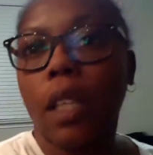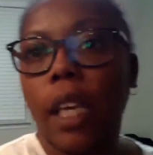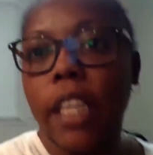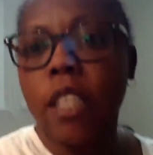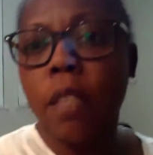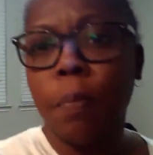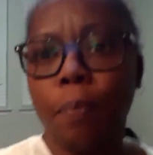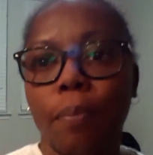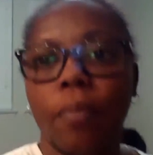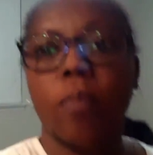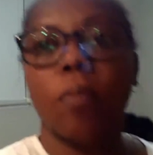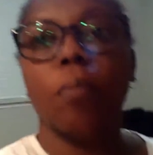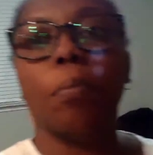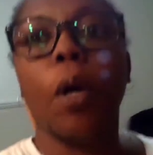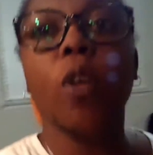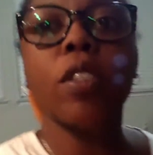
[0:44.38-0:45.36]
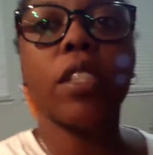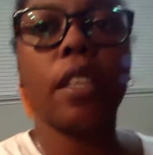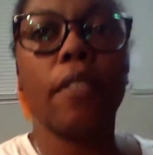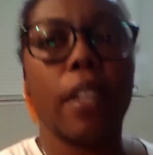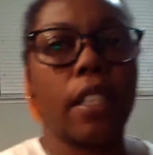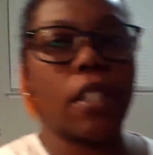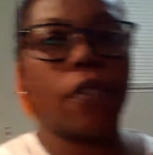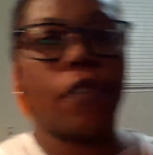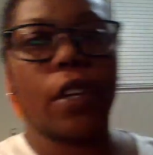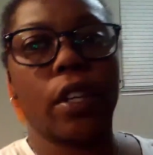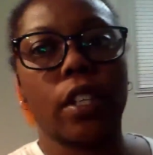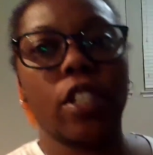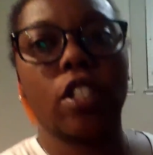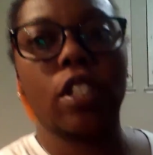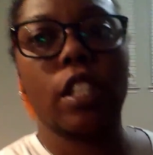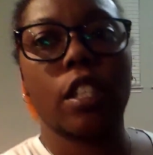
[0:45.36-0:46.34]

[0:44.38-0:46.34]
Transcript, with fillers: it's most of it is furnished.